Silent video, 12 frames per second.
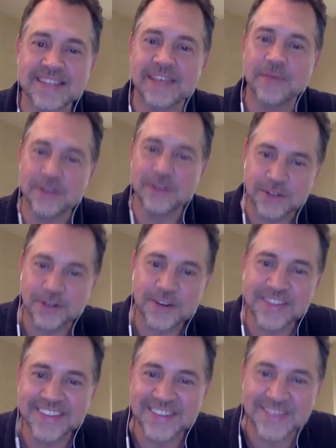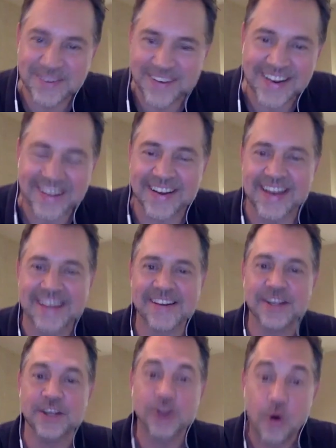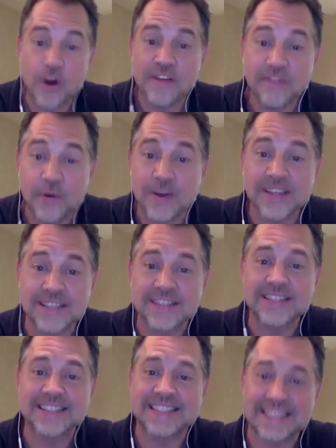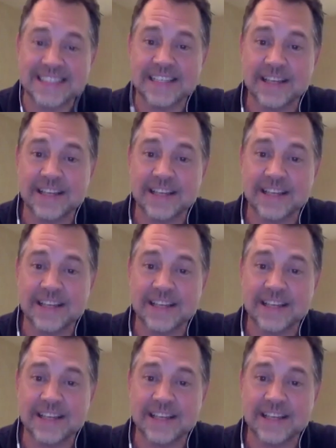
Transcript: that when just, you turn the truck on, your voice is.